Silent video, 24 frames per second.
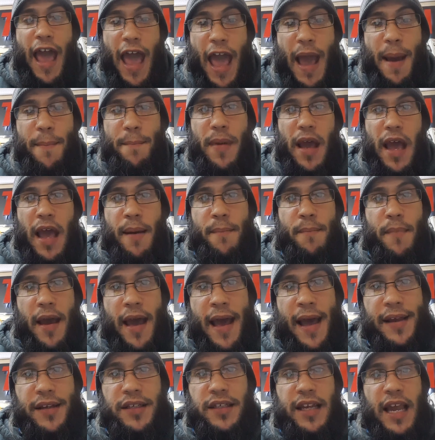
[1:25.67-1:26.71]

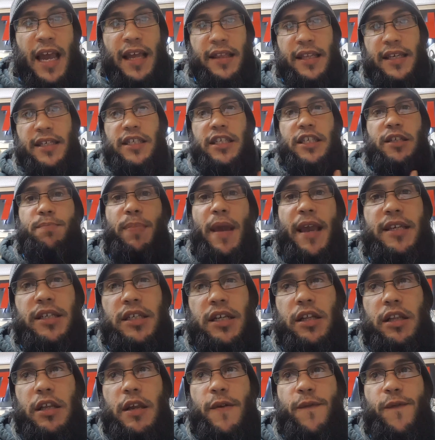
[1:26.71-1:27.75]
MMS, and this is
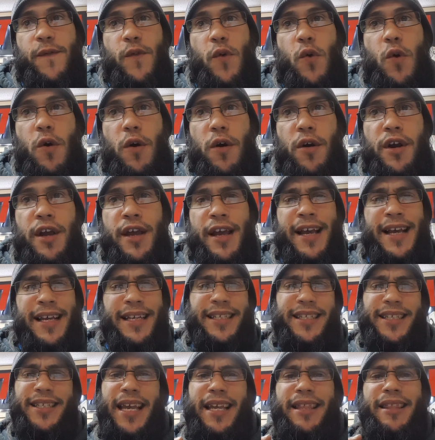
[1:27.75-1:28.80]
basically for
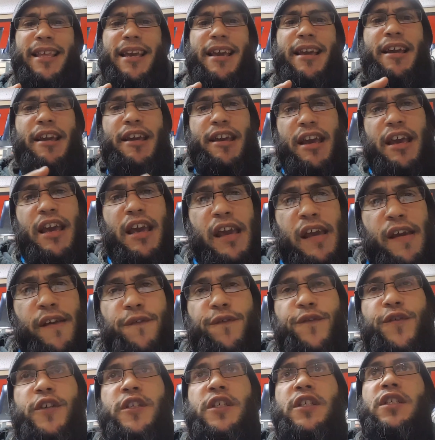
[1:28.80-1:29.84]
sending
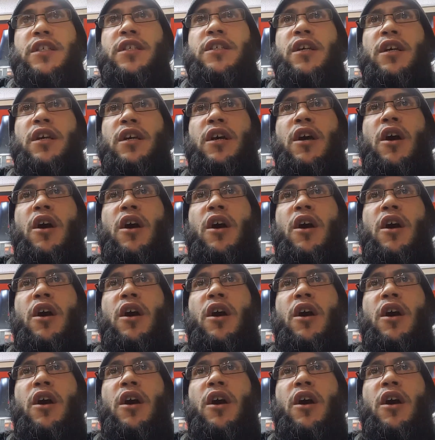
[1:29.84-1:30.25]
GIFs,